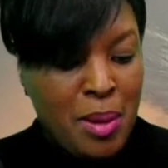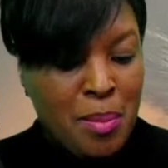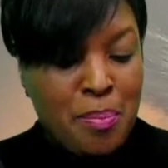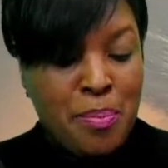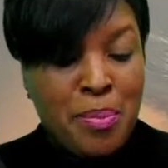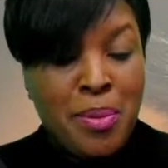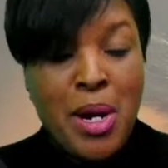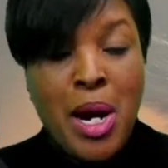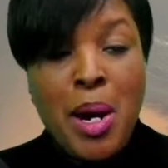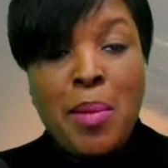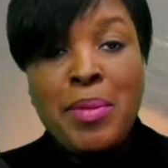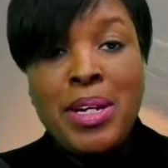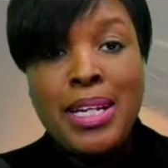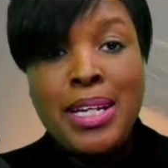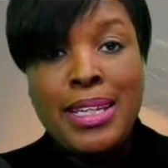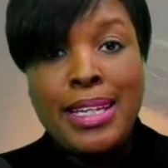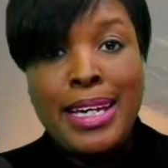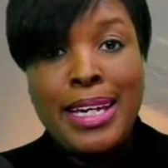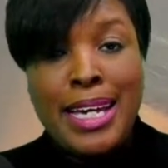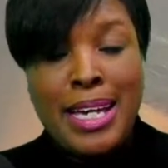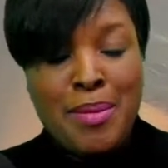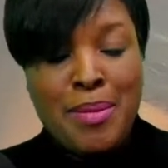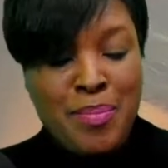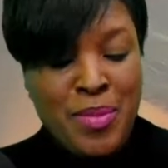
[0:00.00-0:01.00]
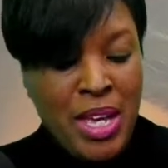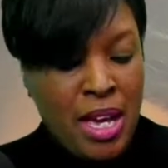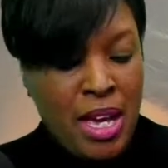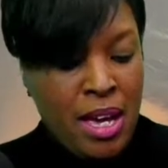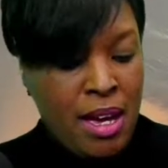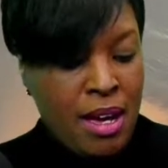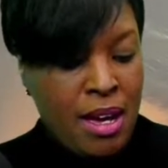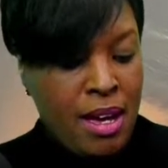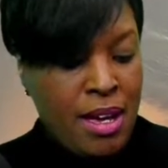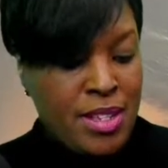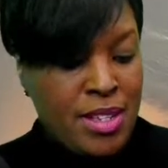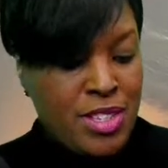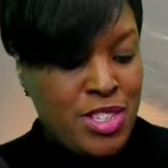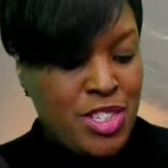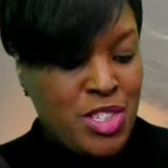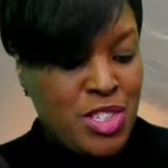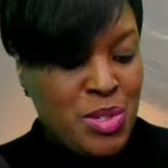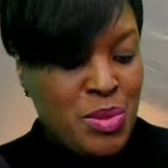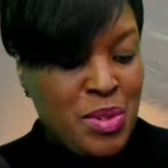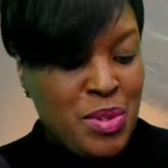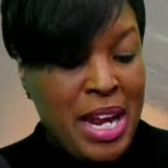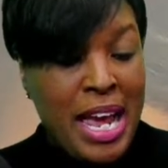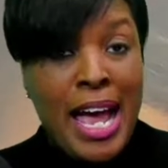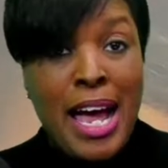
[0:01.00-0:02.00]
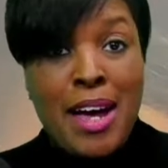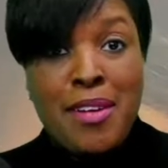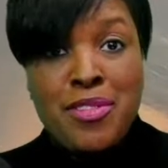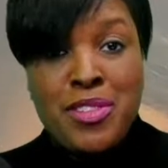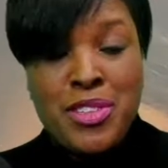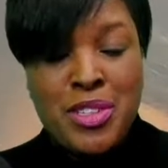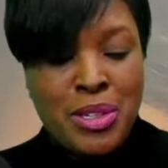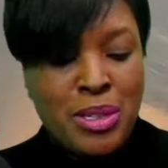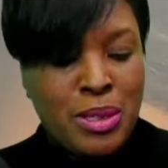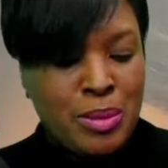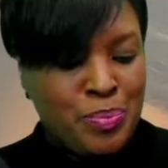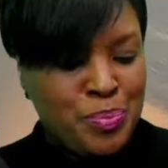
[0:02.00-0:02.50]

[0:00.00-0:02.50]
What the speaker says: permanently soon after.